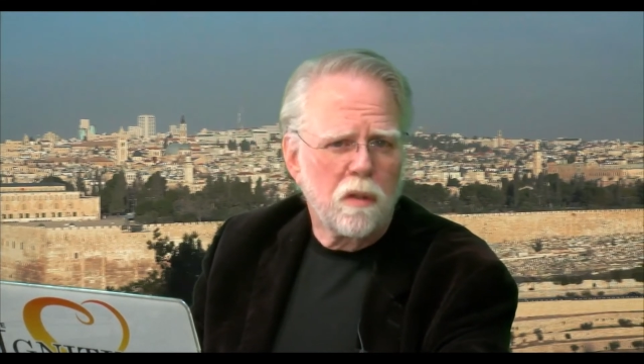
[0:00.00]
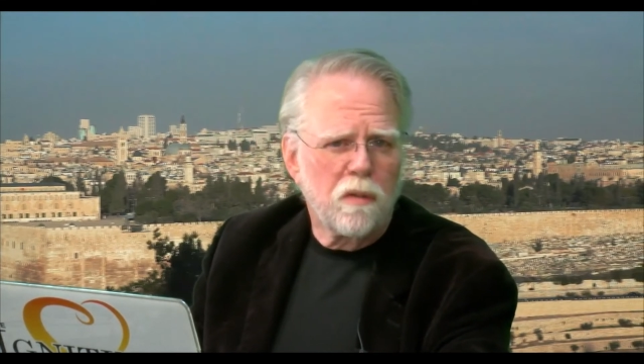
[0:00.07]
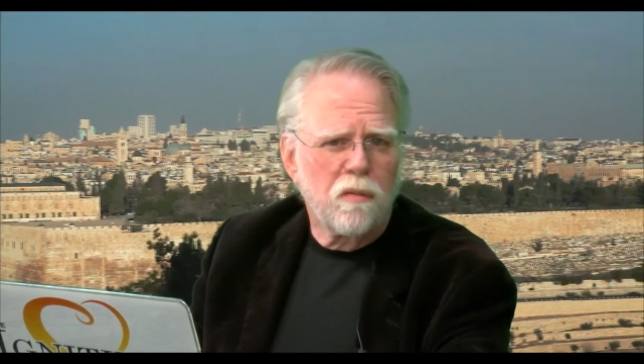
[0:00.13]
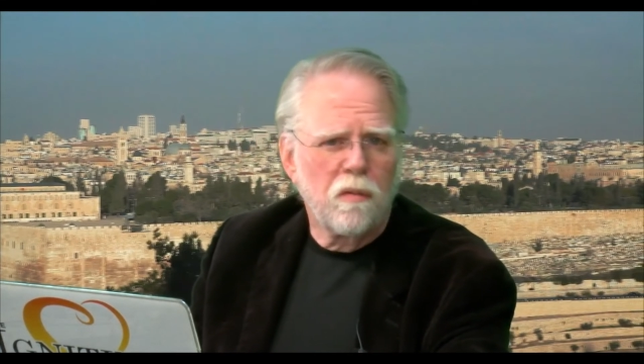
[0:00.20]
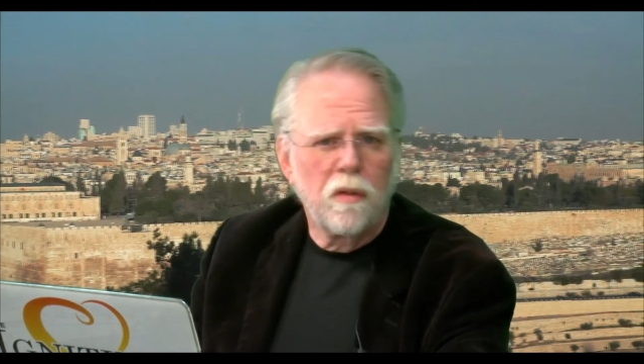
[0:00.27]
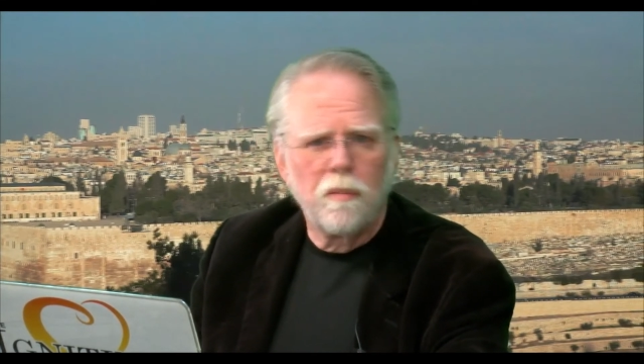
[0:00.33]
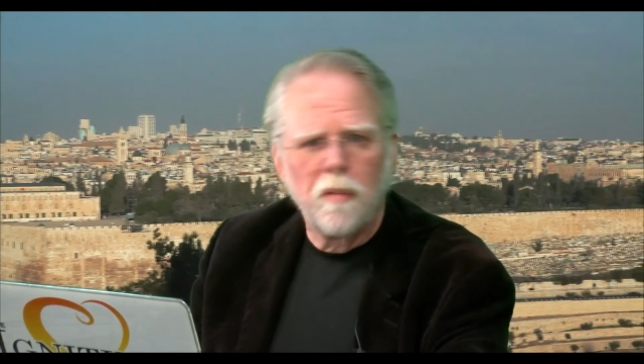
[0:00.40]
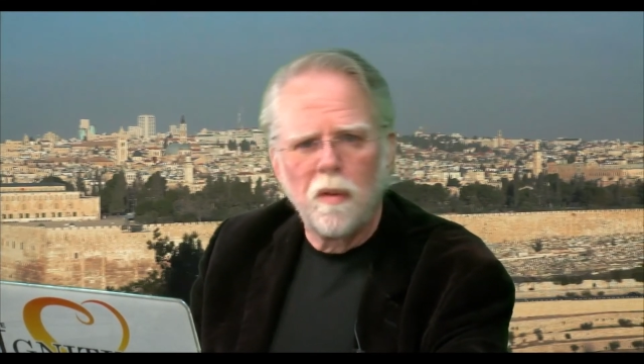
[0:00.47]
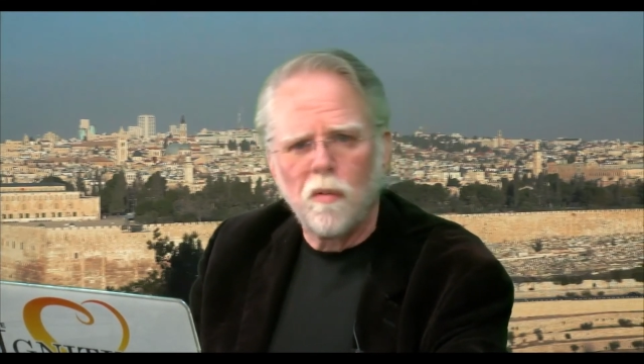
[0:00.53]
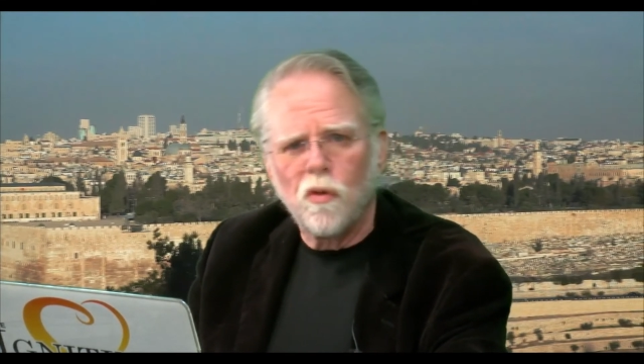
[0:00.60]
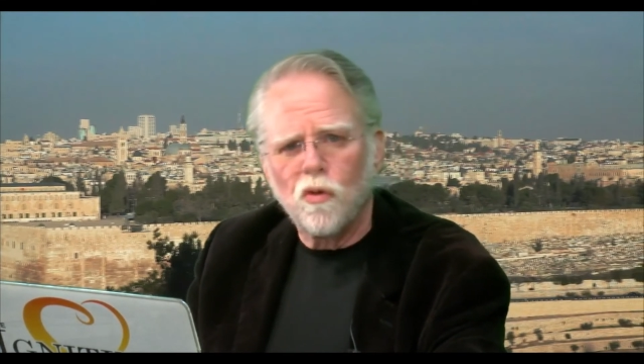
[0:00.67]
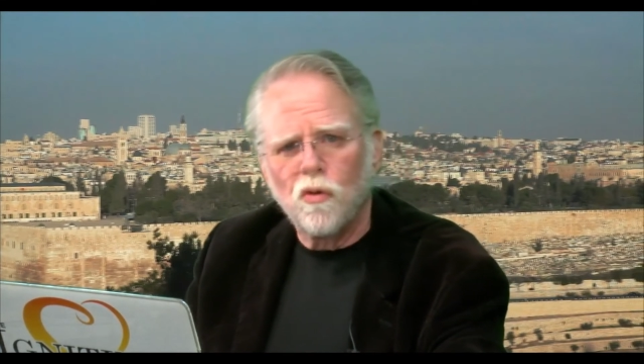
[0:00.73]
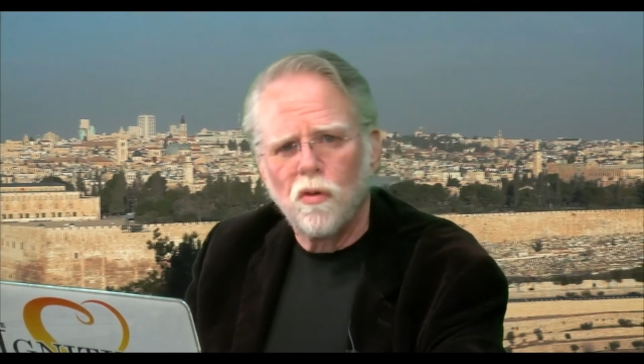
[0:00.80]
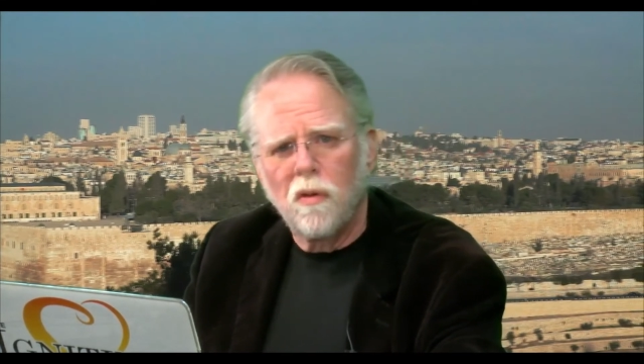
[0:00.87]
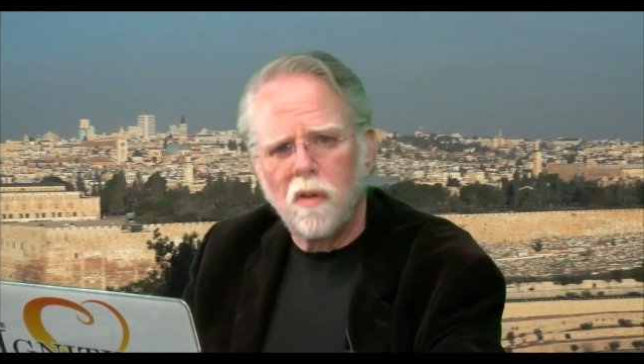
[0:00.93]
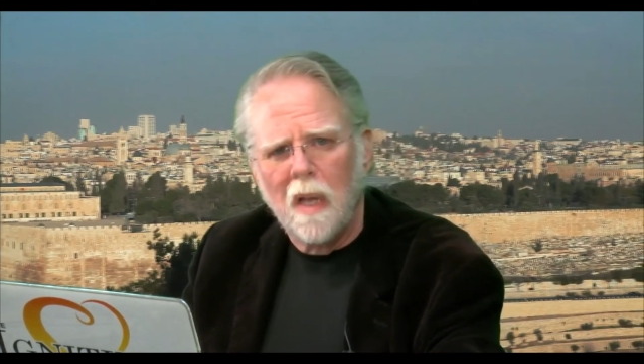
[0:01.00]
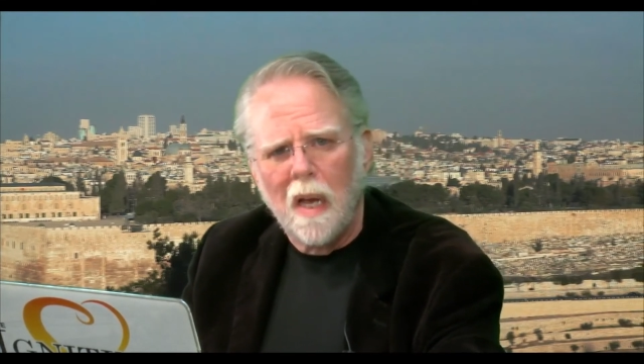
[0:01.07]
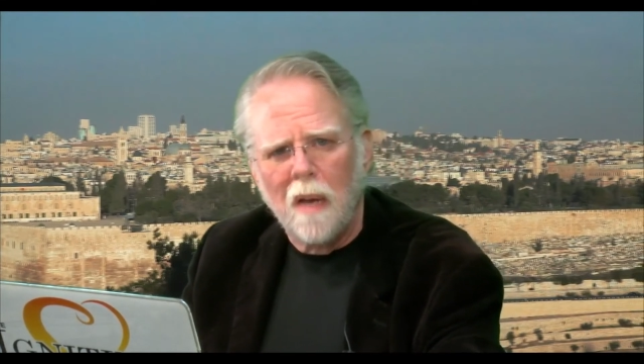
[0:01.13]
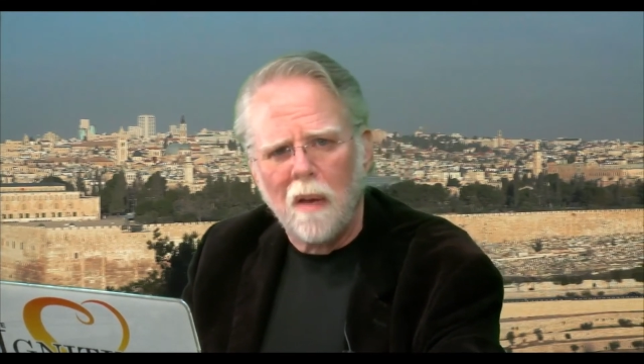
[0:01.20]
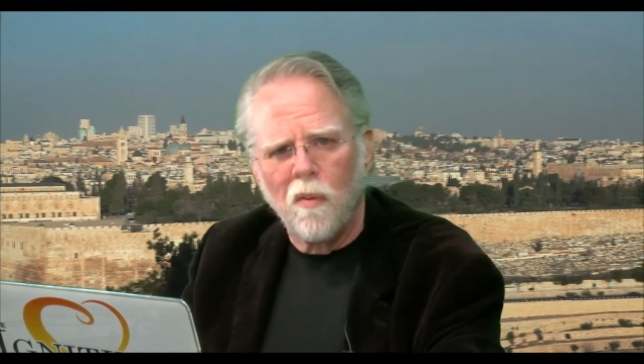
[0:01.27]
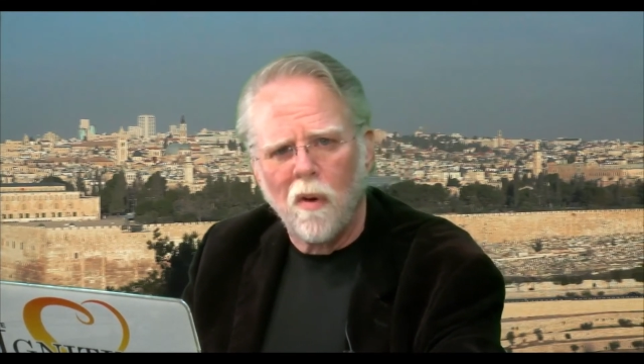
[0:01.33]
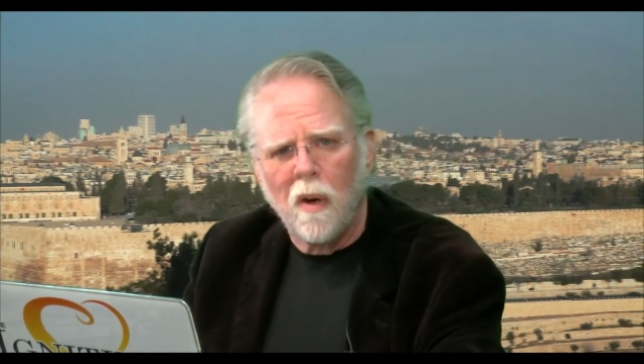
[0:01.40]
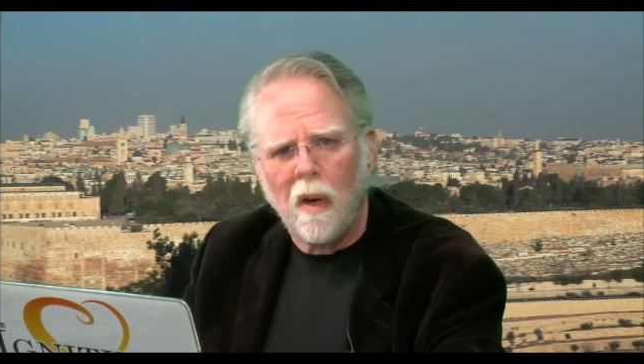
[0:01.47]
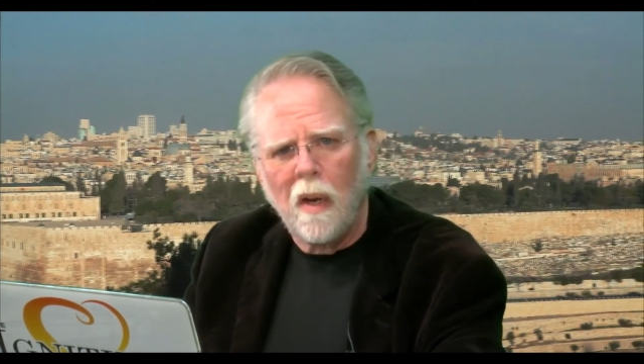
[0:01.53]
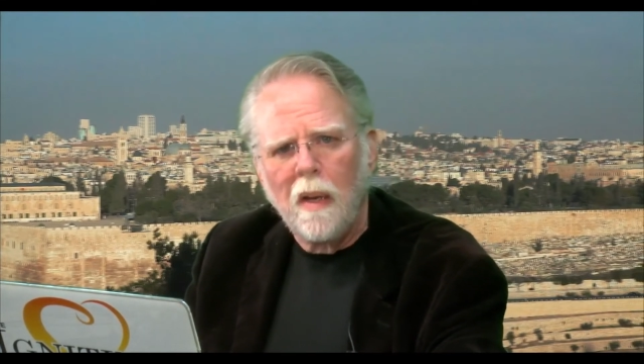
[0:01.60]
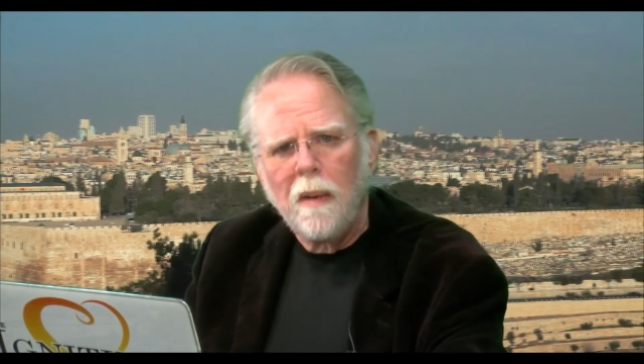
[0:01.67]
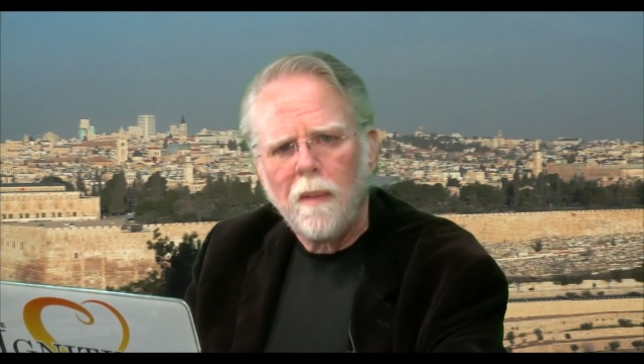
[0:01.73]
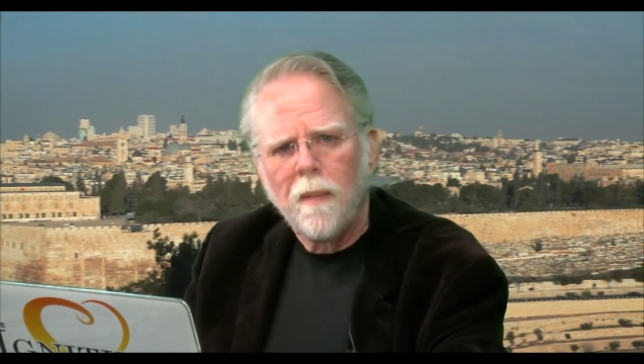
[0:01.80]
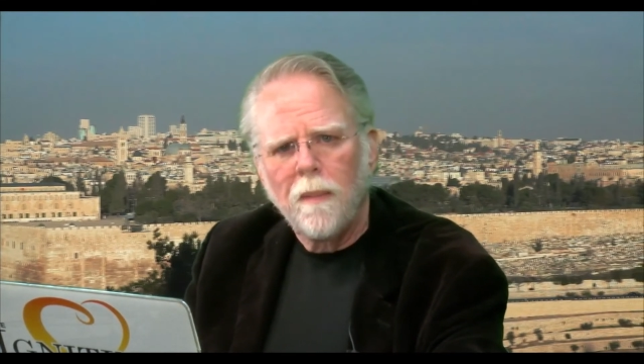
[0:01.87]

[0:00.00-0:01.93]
through the Biblical Truth Library.